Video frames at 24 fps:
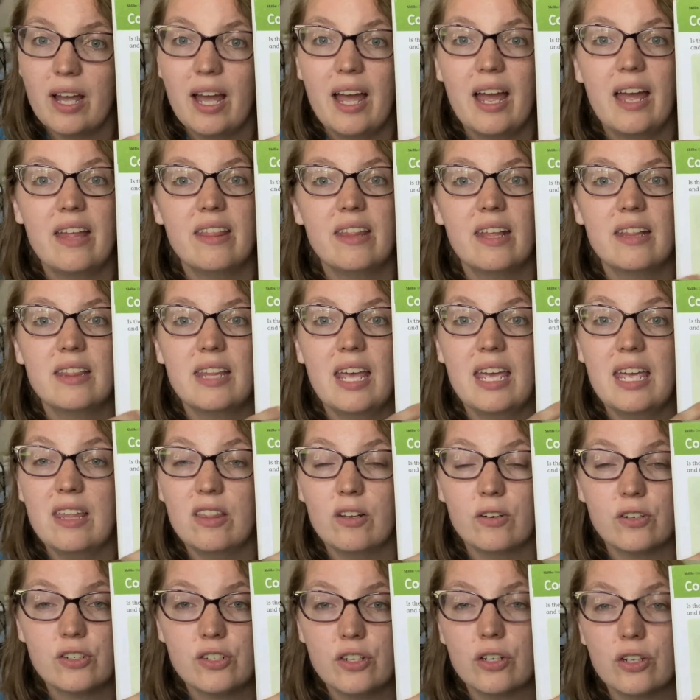And then they
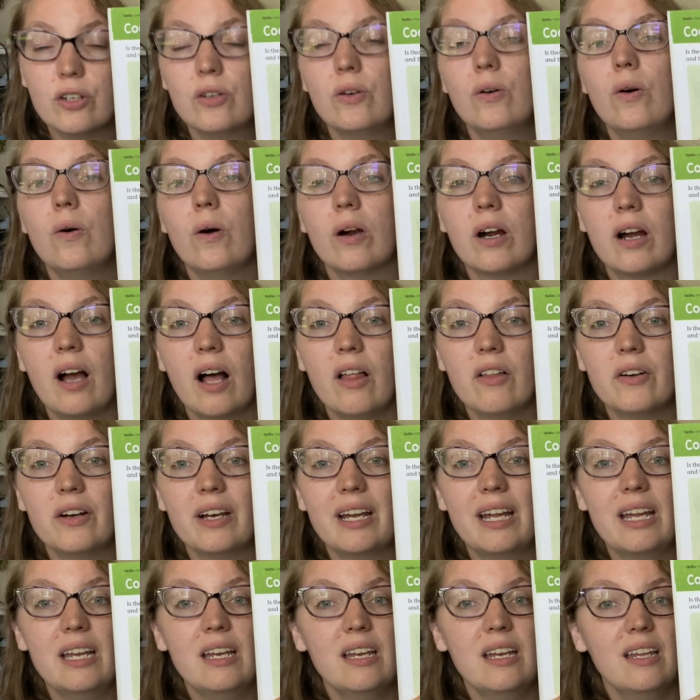either circle or color
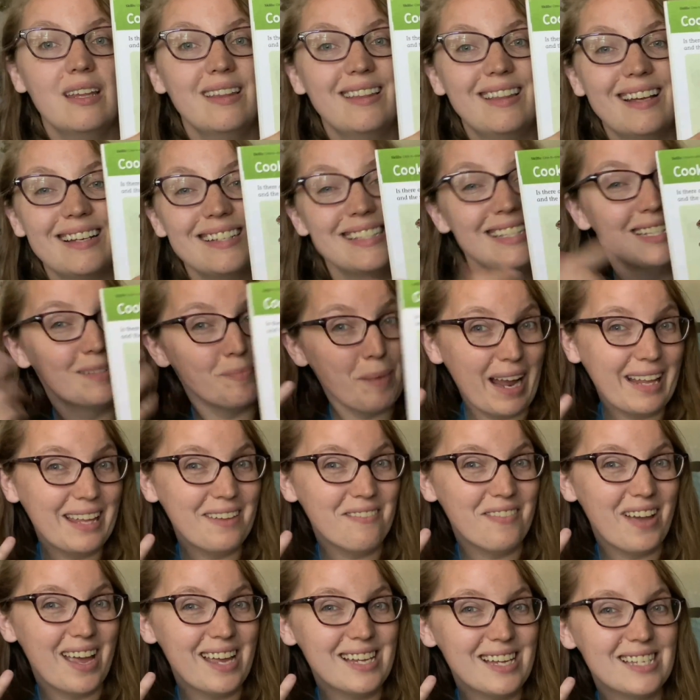in the smiley
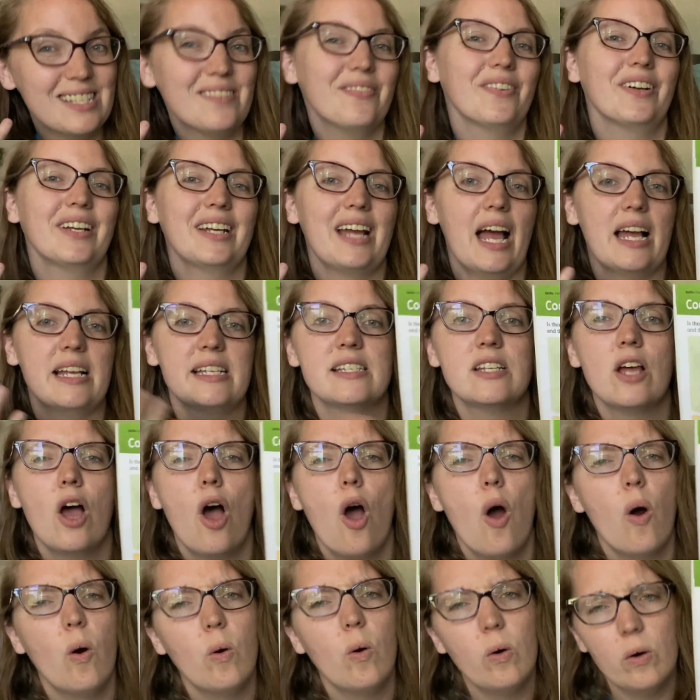face for yes
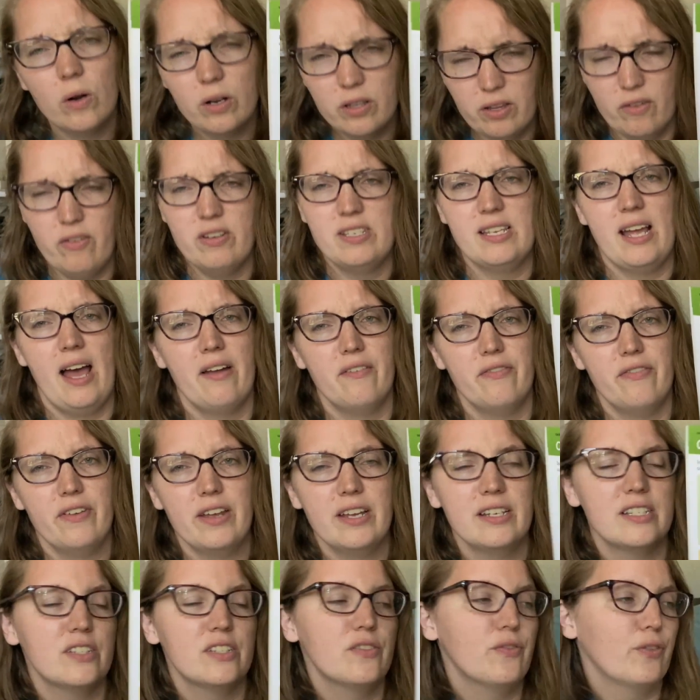or the sad
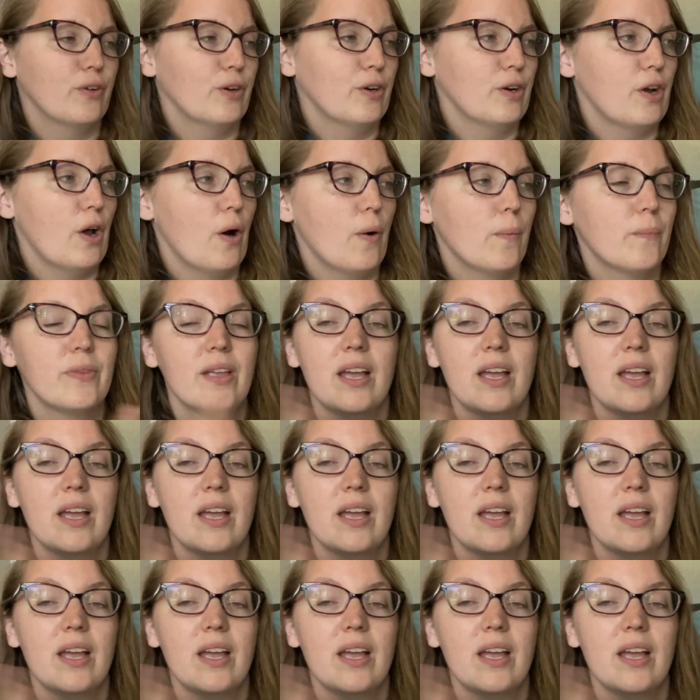face for no.